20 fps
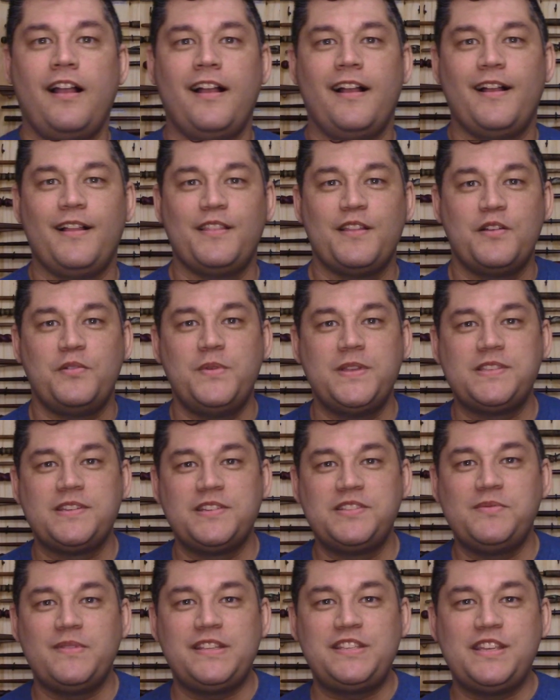Hello,
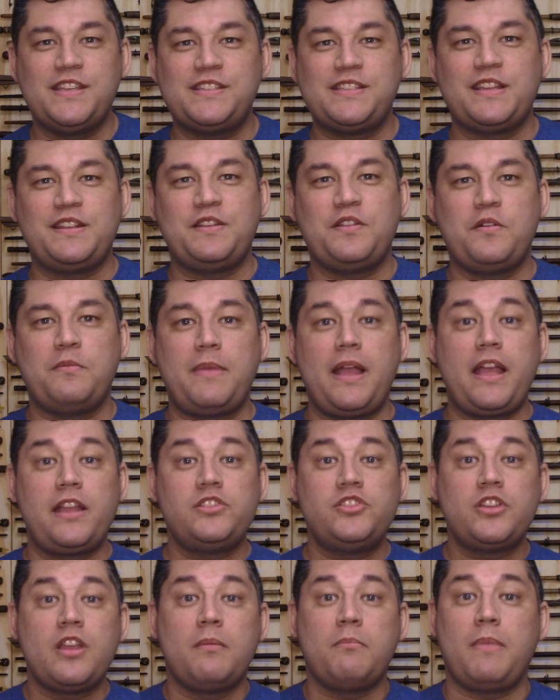wizards, witches, and
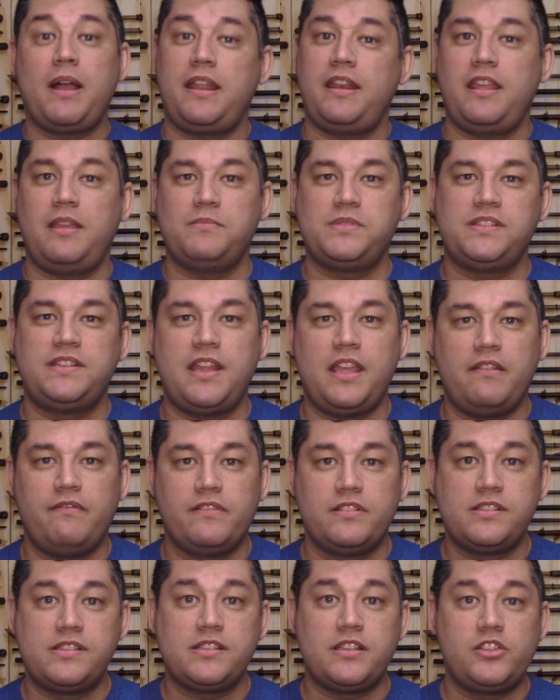nomads. My name's
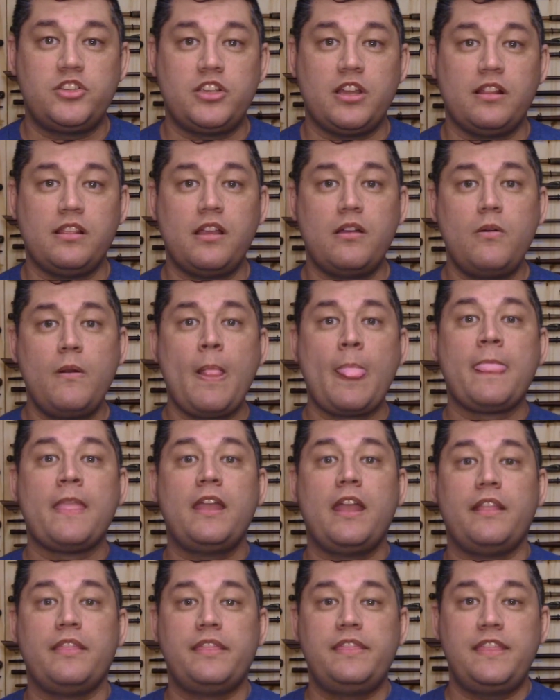David Syczylo,
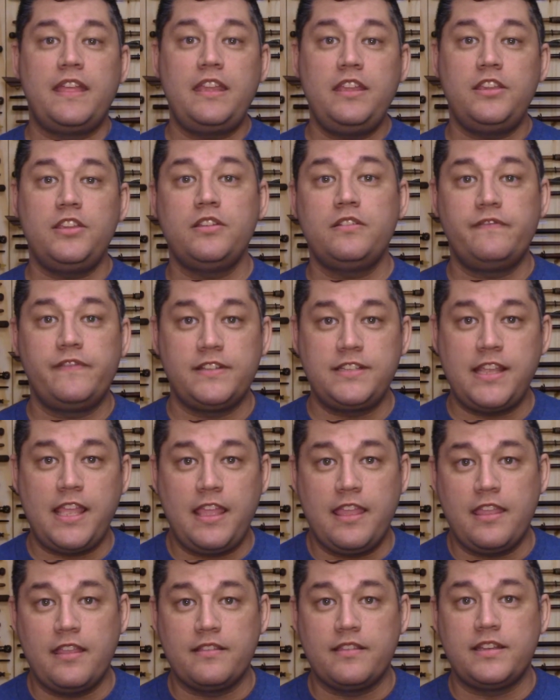and thank you for
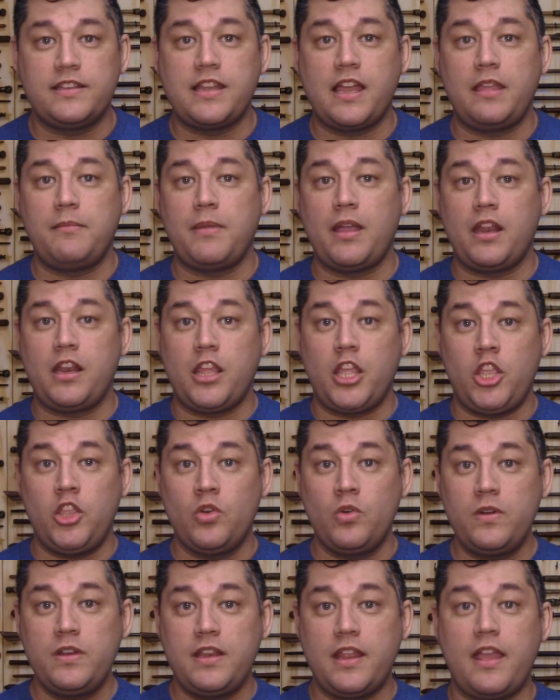taking the time out of
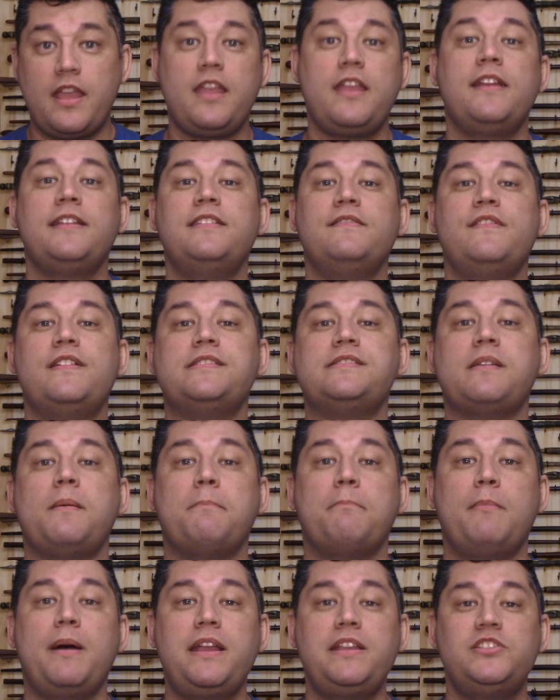your day to
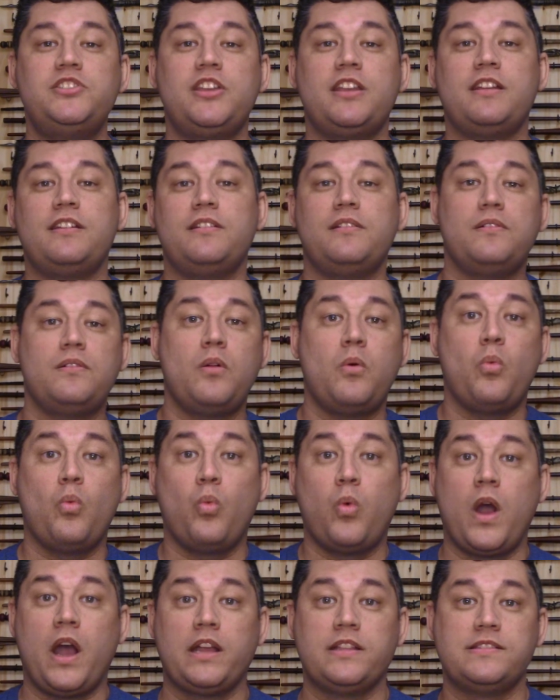visit my channel,
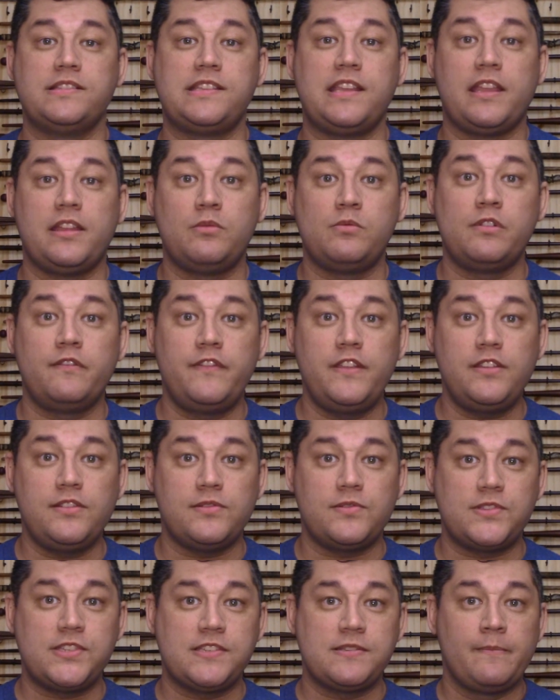Wands and
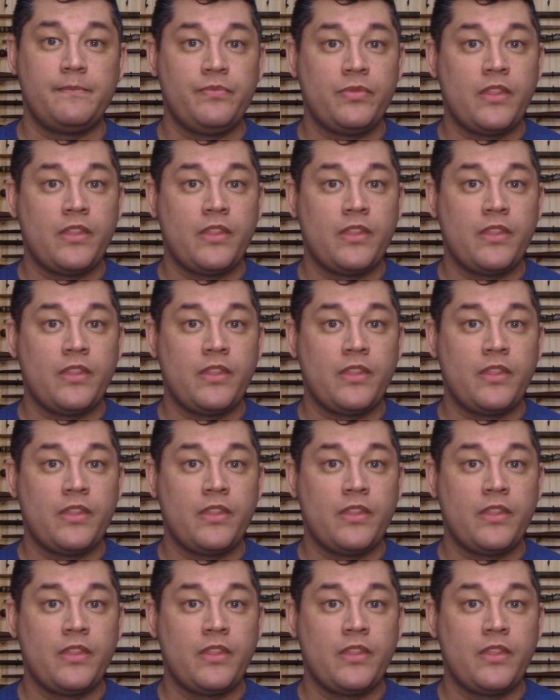Reviews.